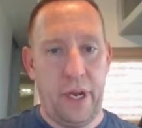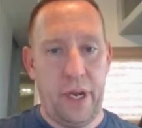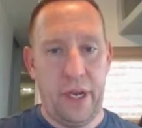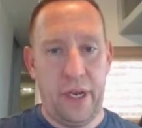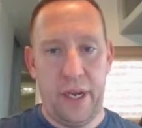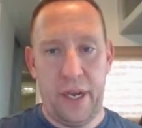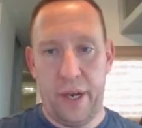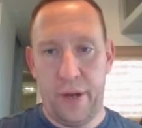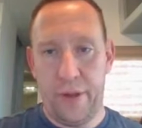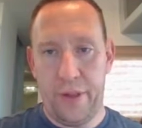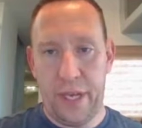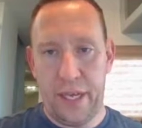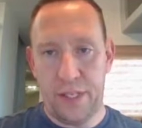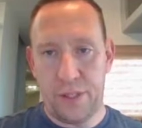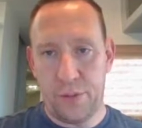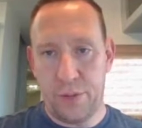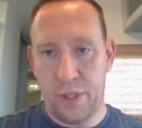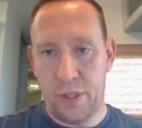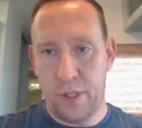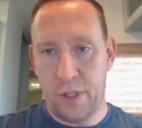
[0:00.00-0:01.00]
And now
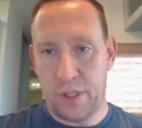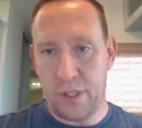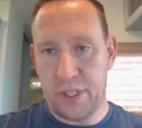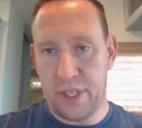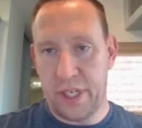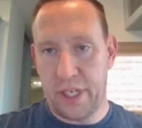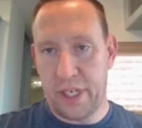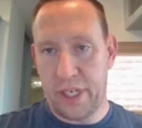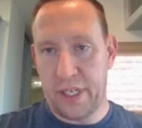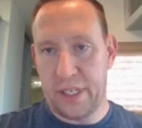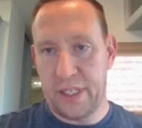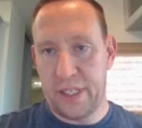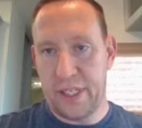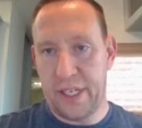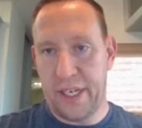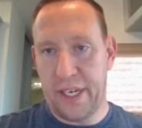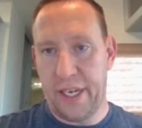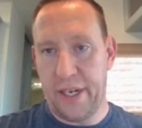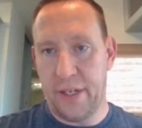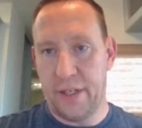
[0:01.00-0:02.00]
that's what it looks like. I'm going to
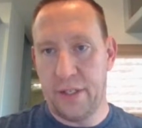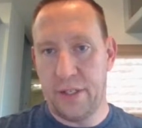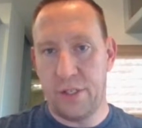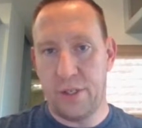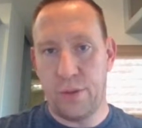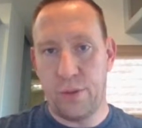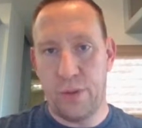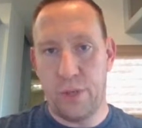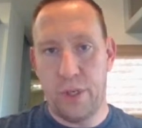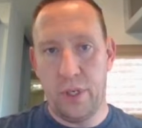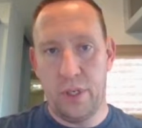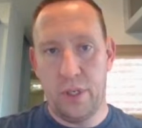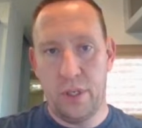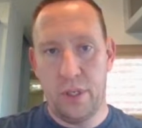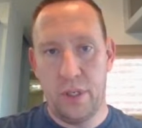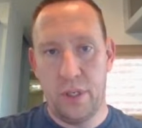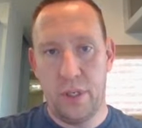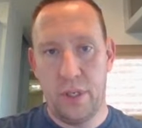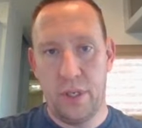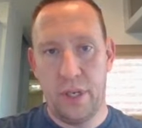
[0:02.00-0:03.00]
say get in store
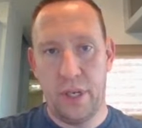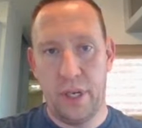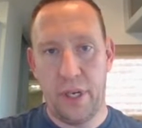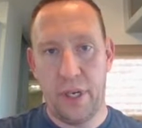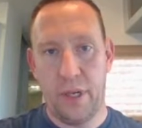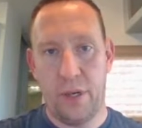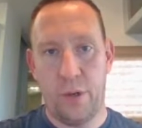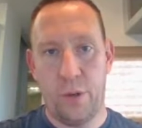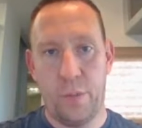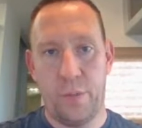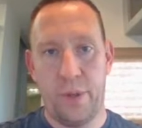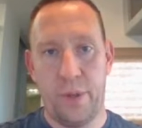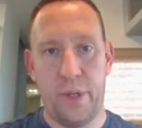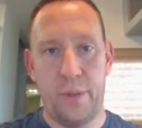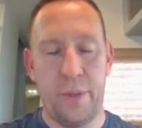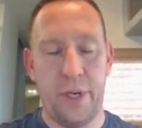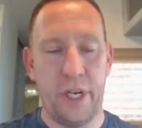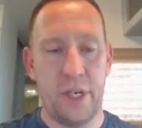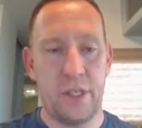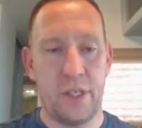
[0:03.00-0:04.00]
and open
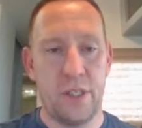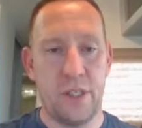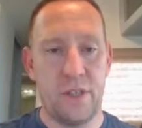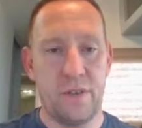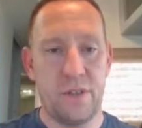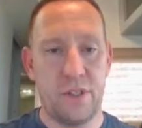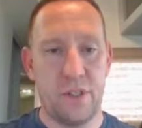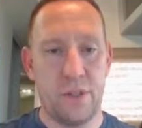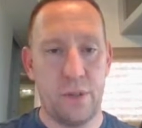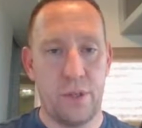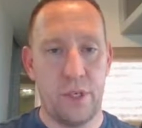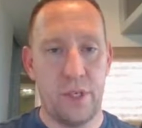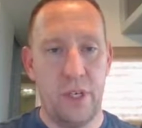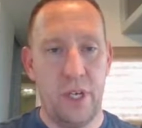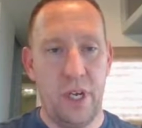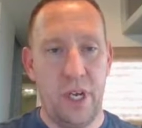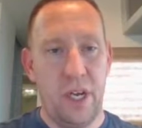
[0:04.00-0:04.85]
the Microsoft Store.